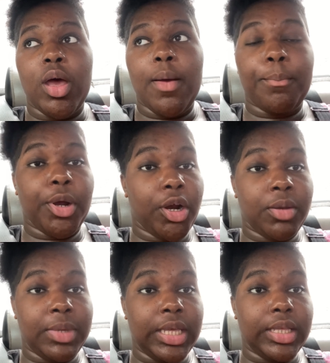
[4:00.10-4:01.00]

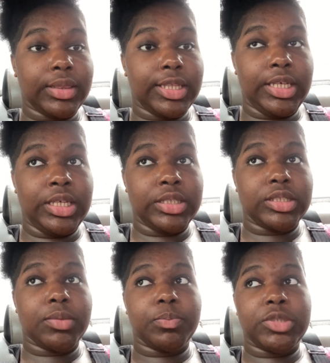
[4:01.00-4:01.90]
permit things,
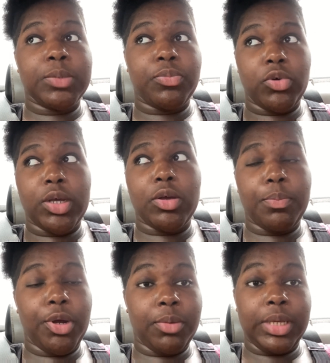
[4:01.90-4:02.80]
temporary
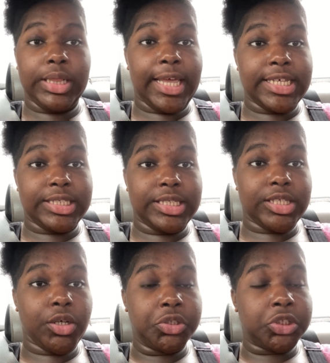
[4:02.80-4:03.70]
permit license
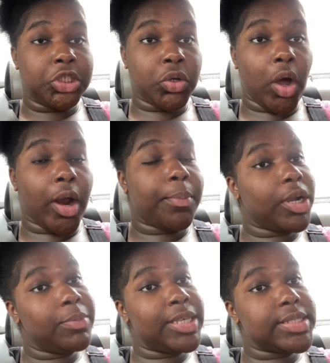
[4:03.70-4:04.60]
until our
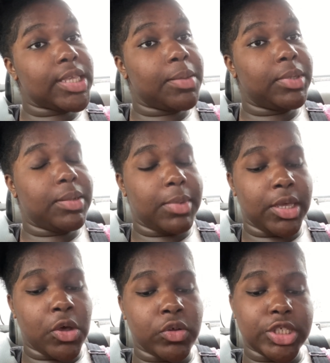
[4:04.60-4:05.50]
permits come in the
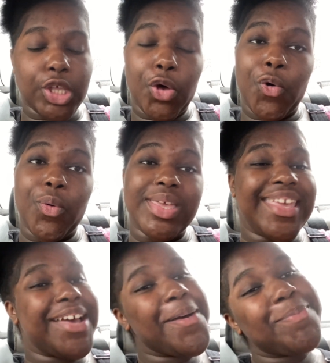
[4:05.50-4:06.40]
mail. So
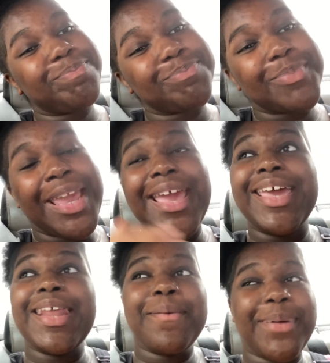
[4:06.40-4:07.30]
yep. And
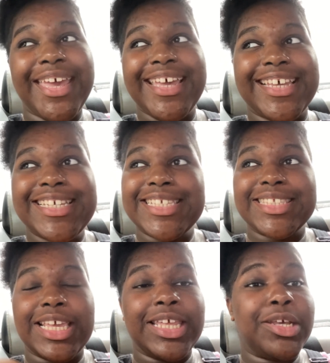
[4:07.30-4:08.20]
I passed.
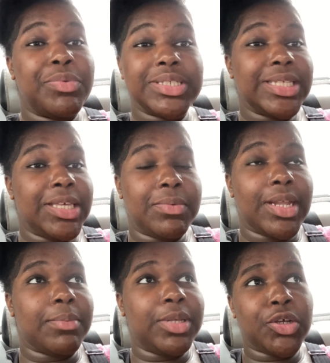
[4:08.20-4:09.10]
And it wasn't even that
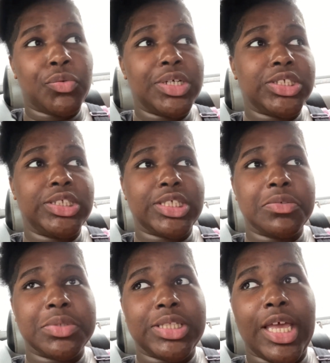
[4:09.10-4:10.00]
many questions. It
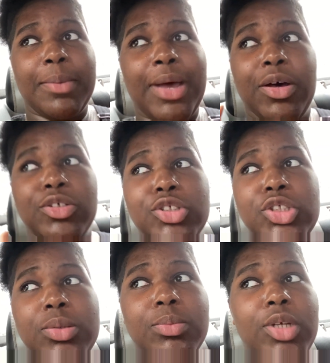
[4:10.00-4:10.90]
was like about
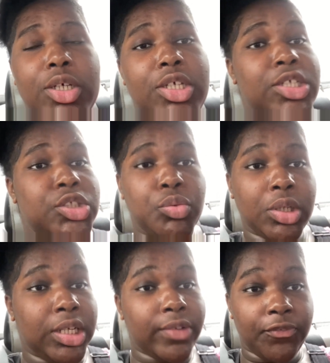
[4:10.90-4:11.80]
a good
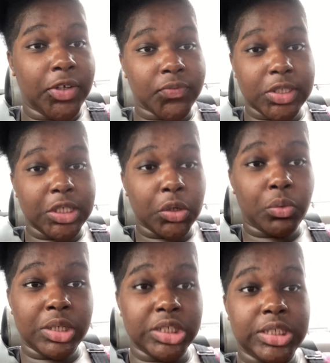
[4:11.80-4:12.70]
20 to 15
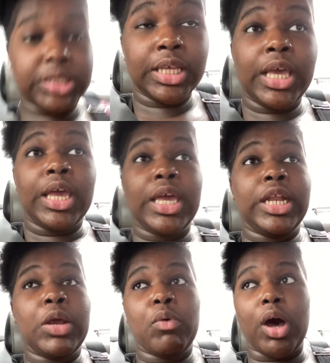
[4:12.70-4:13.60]
questions, and they
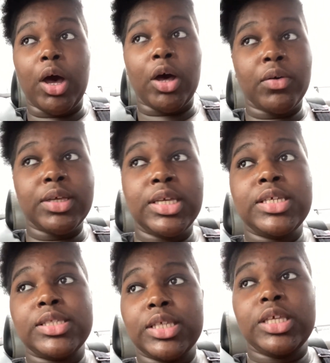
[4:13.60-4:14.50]
were all
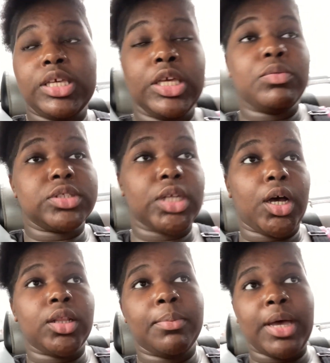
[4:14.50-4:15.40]
easy. It was
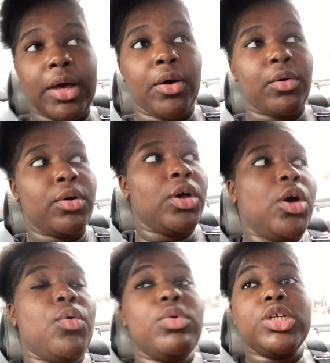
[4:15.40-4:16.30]
all about
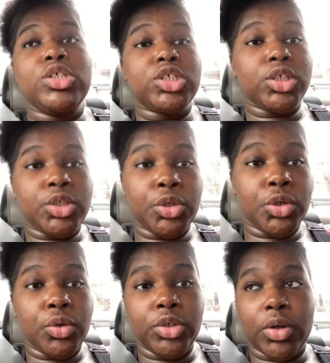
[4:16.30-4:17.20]
what you should
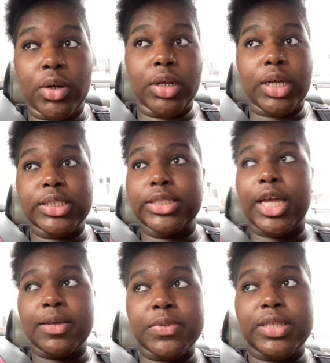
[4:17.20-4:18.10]
do during a
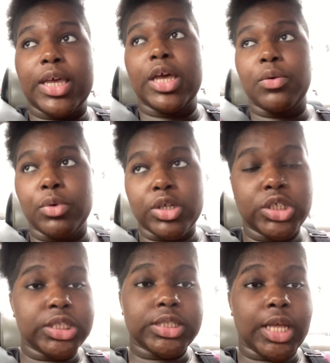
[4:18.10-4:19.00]
stop sign, where you
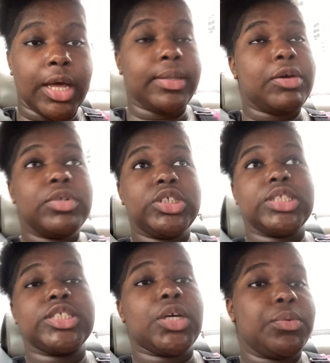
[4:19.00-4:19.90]
should stop. They were just
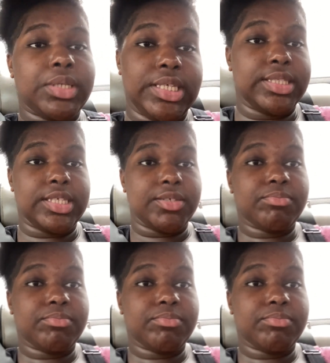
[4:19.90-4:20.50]
so easy.